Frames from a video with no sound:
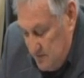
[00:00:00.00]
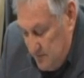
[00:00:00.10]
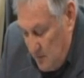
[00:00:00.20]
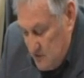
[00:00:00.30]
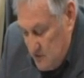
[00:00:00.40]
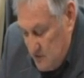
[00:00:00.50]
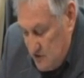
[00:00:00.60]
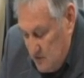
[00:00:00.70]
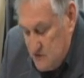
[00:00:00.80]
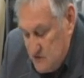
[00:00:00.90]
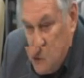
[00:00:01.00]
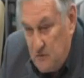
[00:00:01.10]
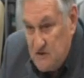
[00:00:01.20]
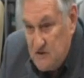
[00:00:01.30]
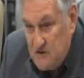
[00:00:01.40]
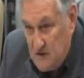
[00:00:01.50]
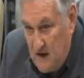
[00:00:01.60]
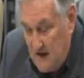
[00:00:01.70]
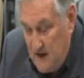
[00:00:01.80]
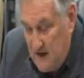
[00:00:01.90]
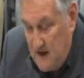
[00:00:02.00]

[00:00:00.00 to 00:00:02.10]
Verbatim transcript: which includes the price of the land.